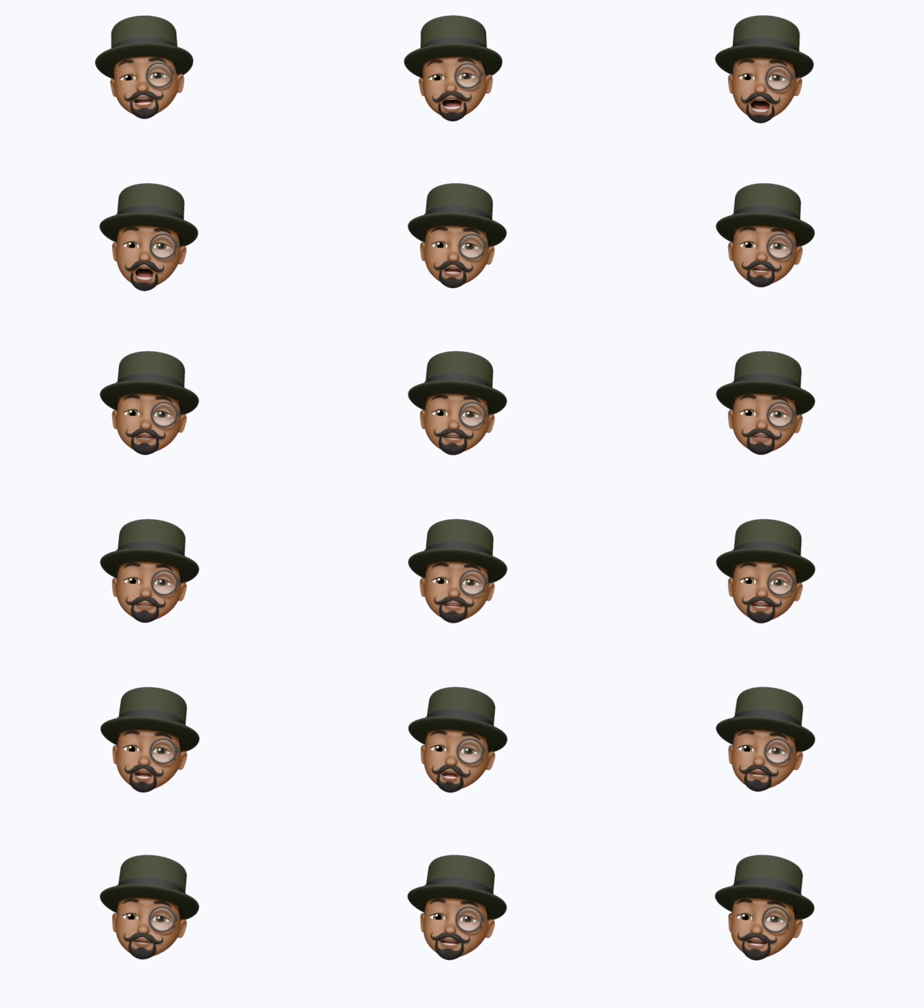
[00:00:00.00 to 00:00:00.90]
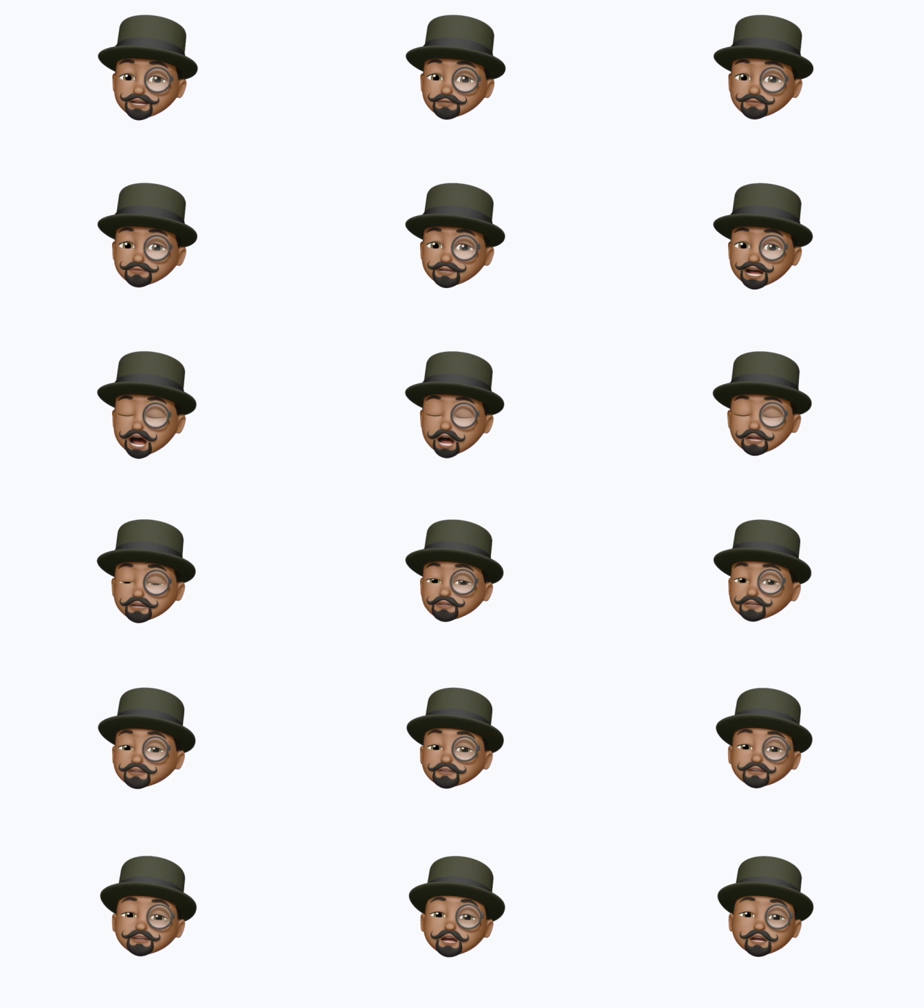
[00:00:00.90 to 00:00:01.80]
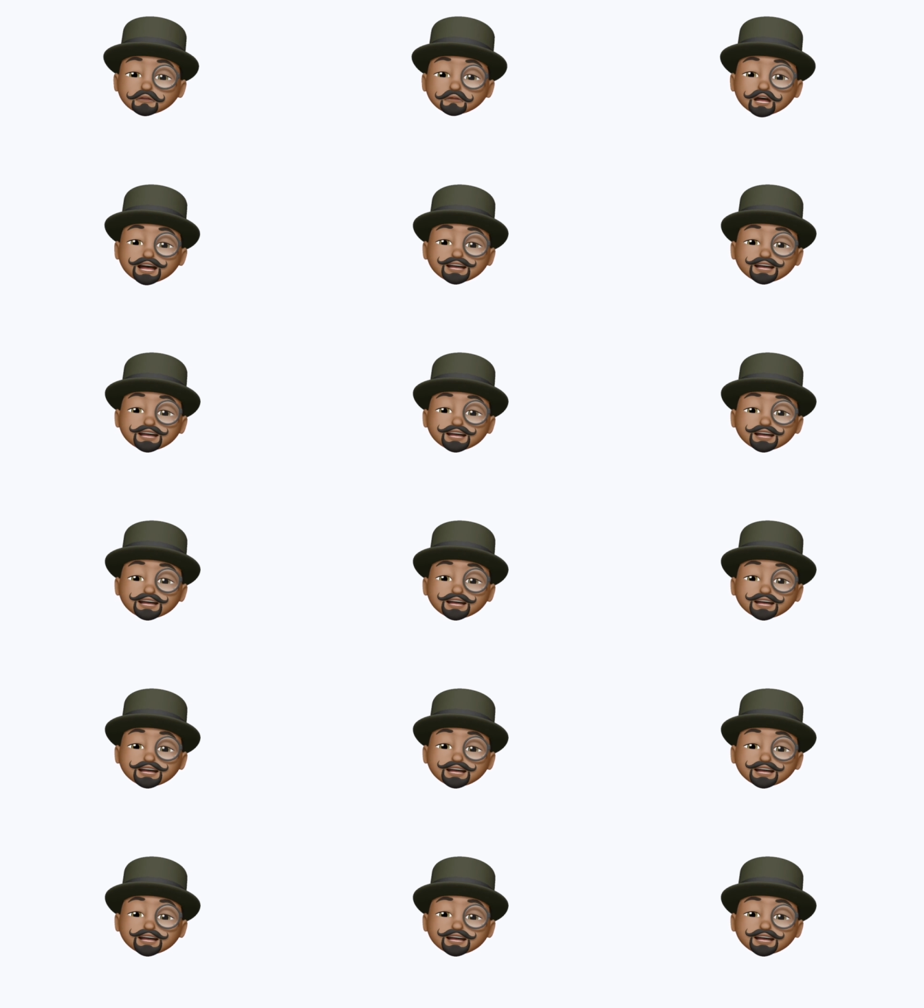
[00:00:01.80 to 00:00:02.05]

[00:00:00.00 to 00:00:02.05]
I don't even know where